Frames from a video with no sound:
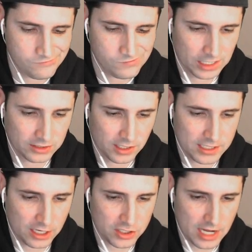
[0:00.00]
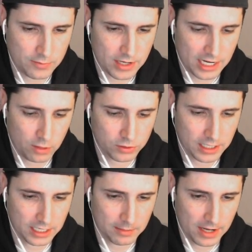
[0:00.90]
He's going to take our Snapdragon out. We'll
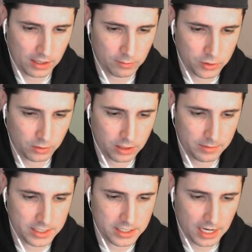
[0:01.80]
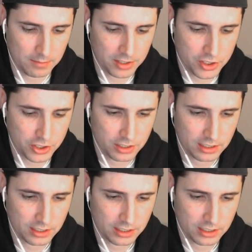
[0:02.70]
take him out, and we'll do a little bit of damage.